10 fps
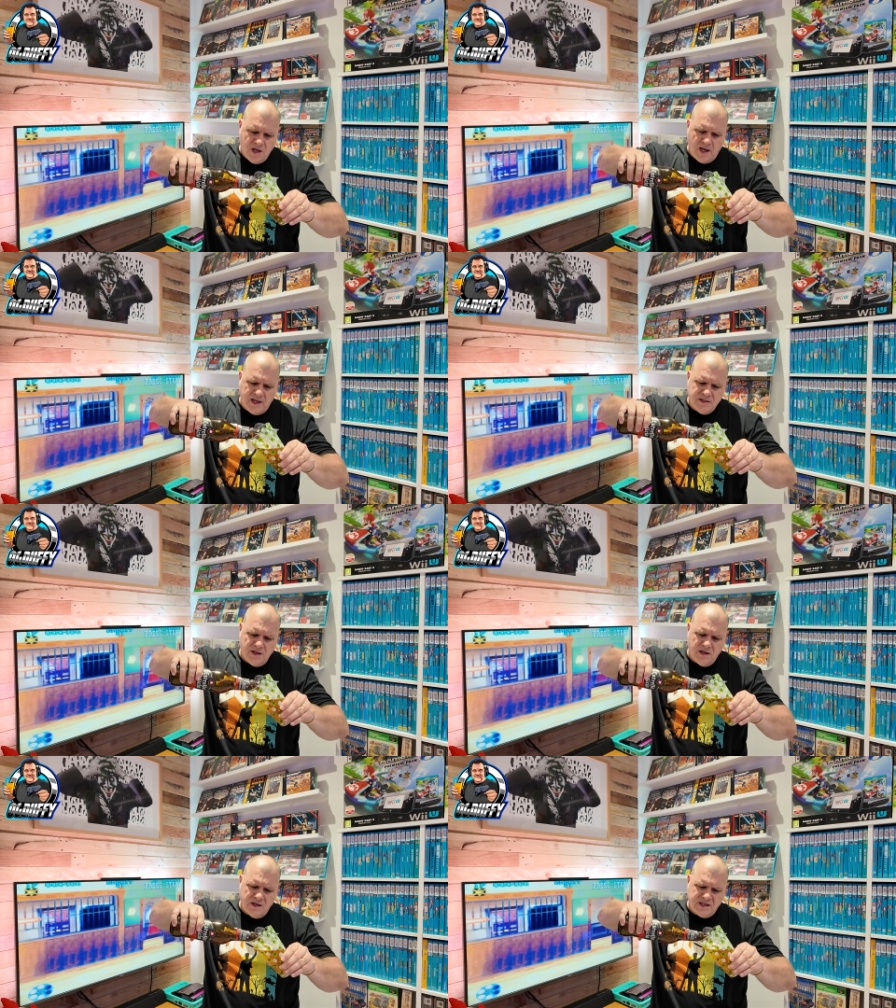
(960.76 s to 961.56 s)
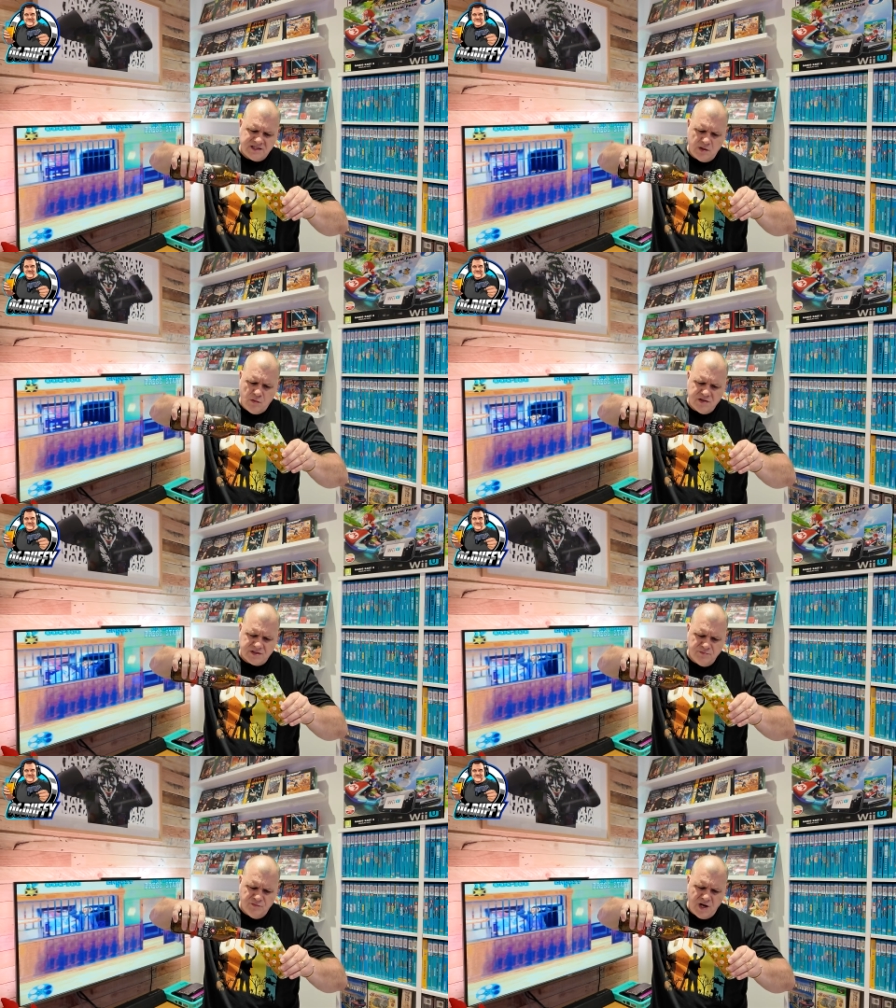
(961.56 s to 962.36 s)
And there's still
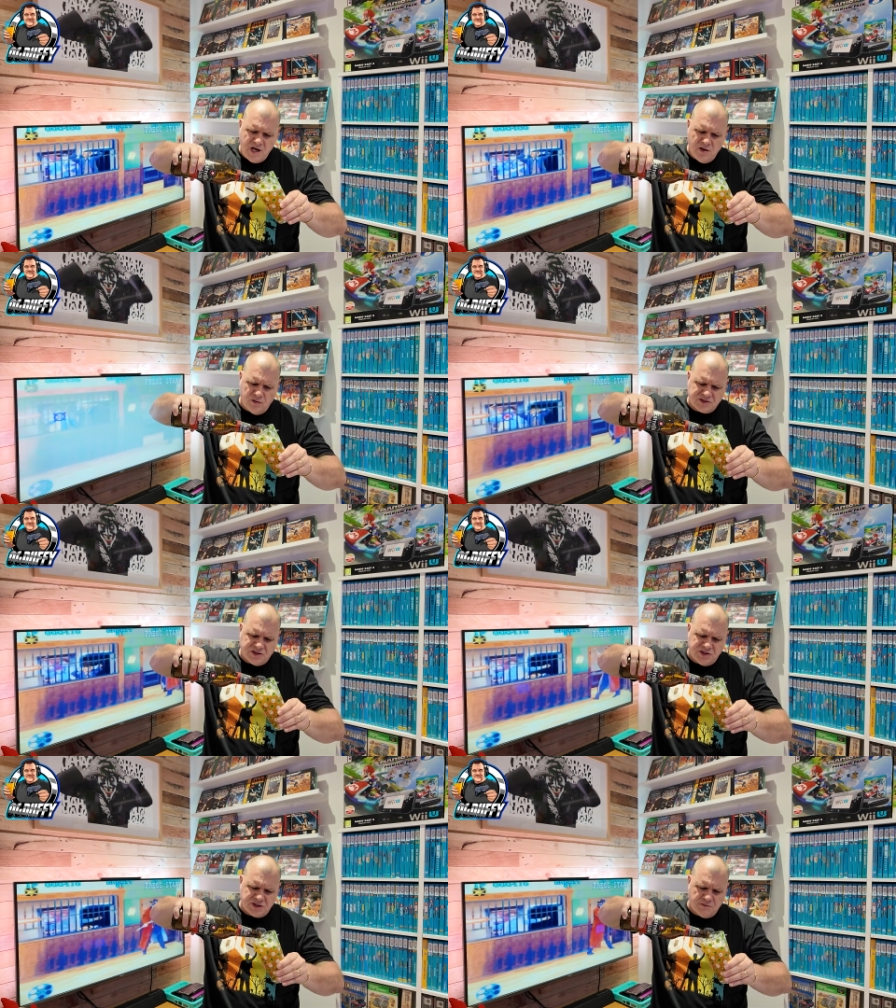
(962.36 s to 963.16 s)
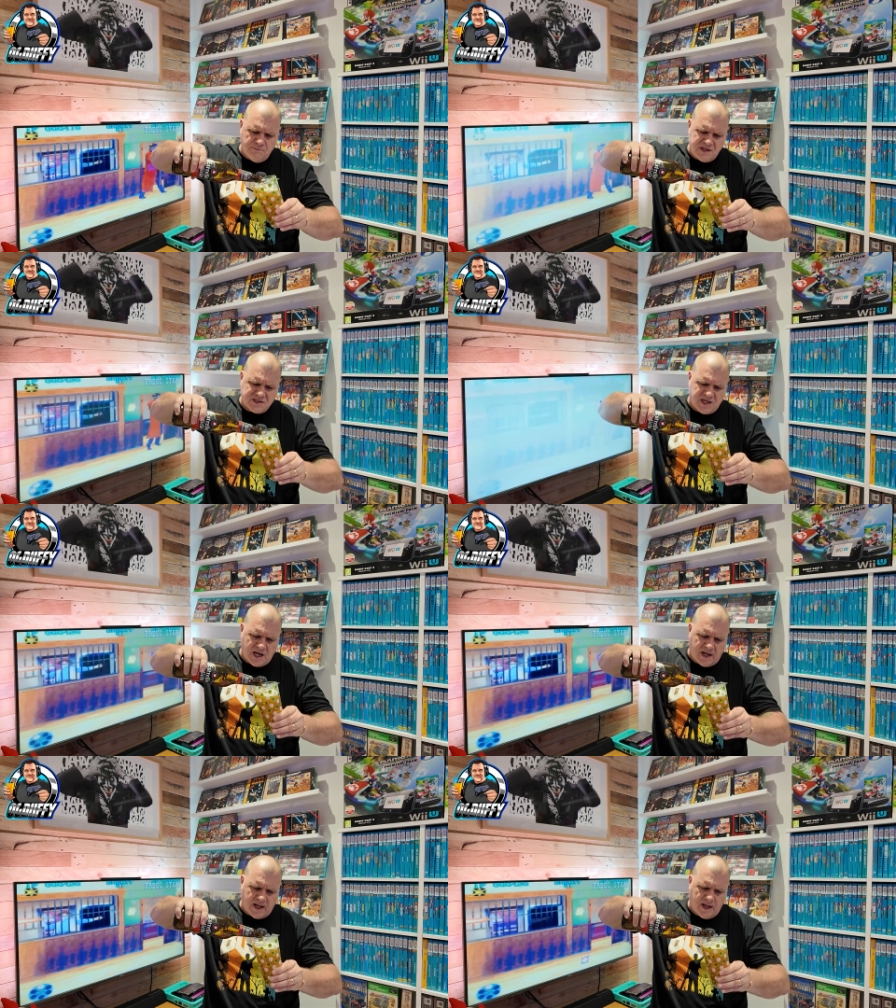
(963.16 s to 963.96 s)
some really nice condition bits
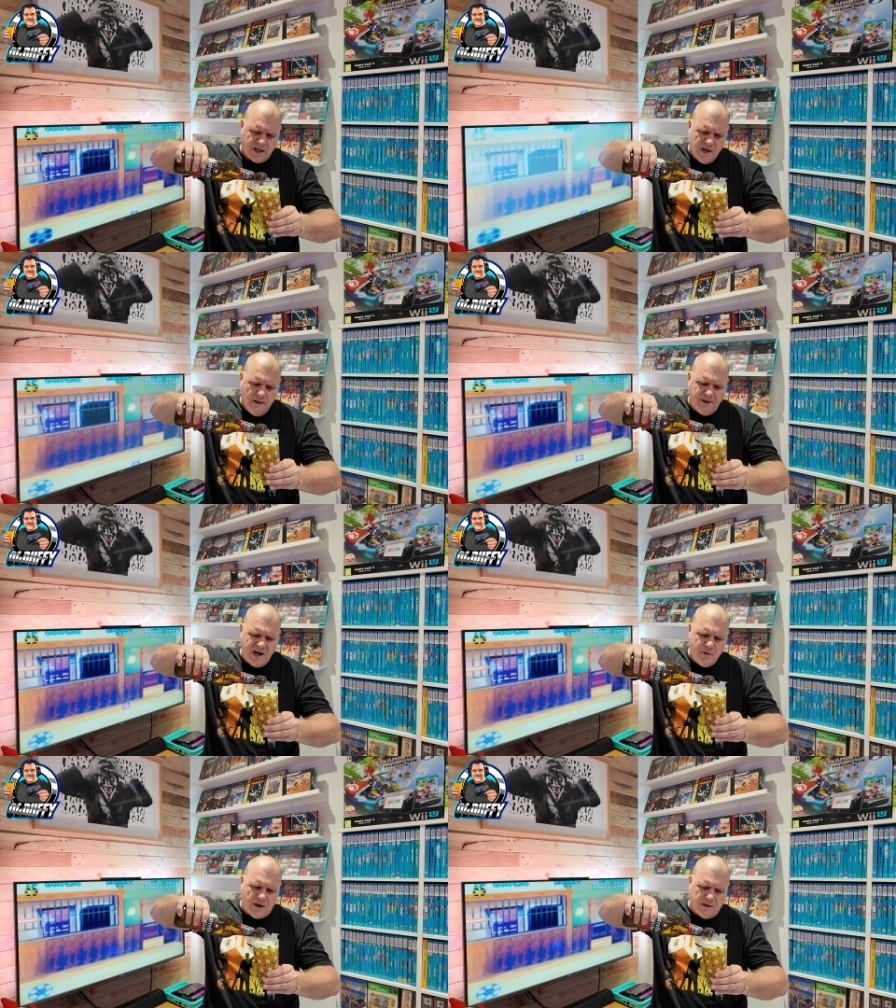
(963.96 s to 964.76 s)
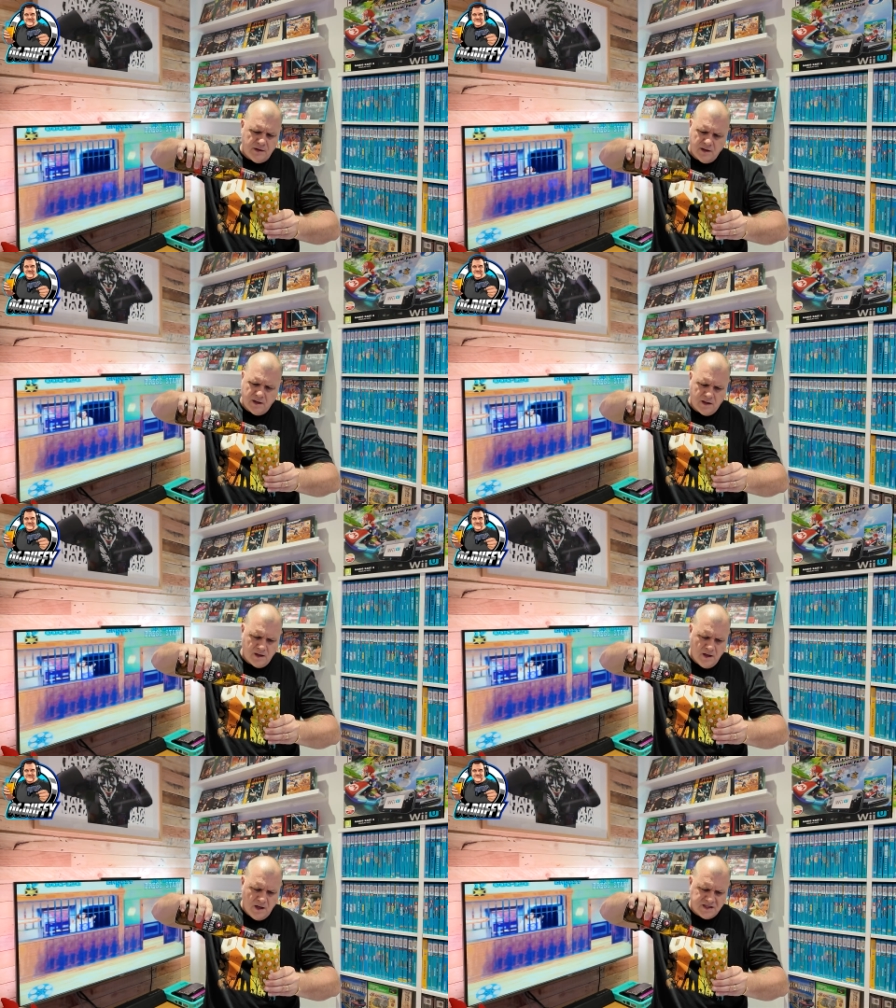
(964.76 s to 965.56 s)
out there. But anyway,
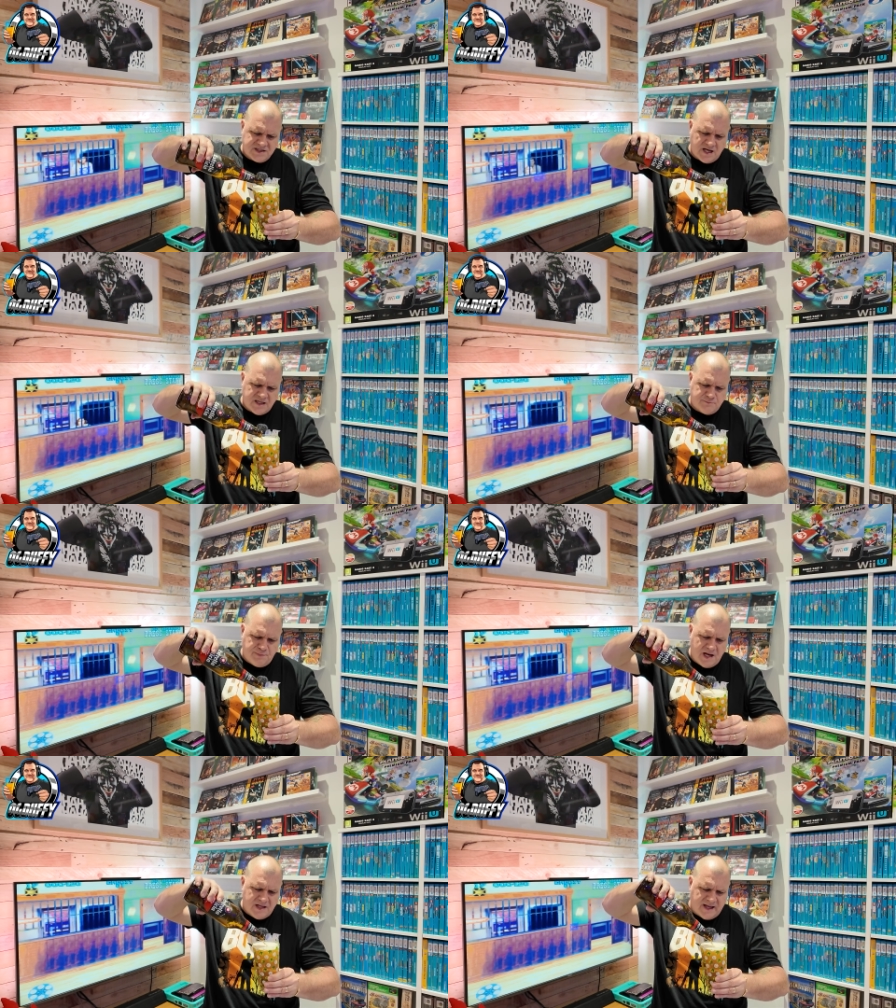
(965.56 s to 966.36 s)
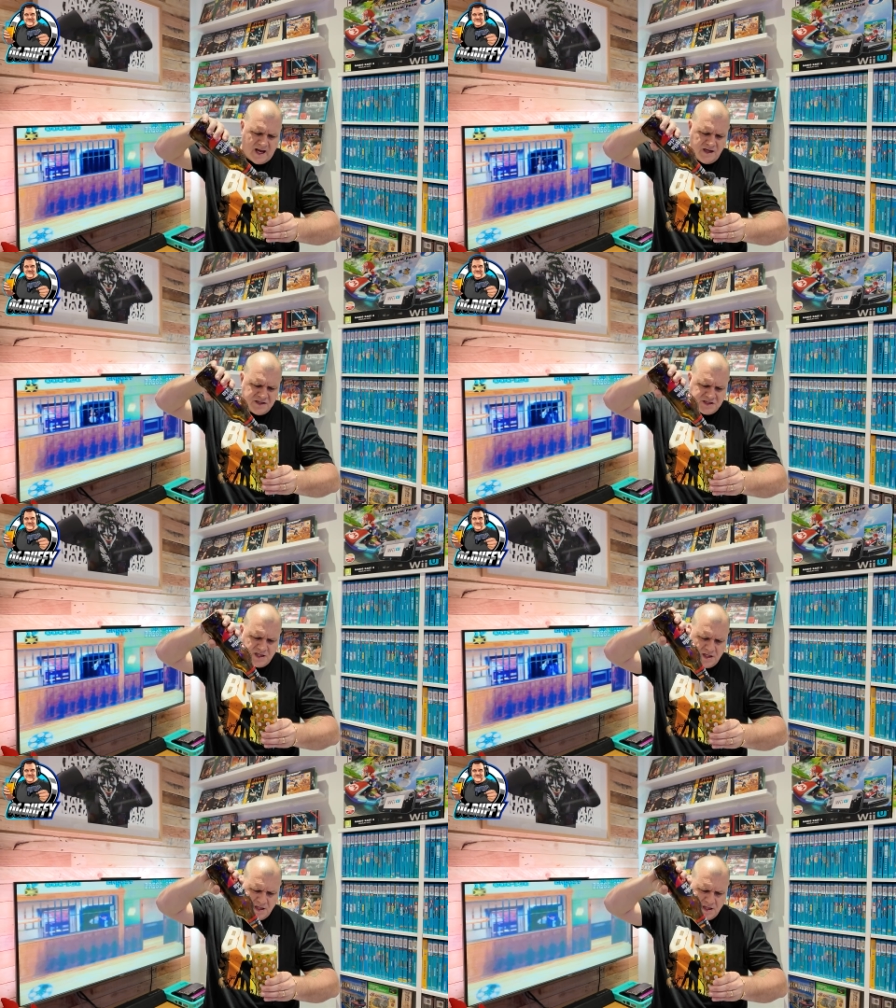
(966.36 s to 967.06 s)
let's get this beer down us.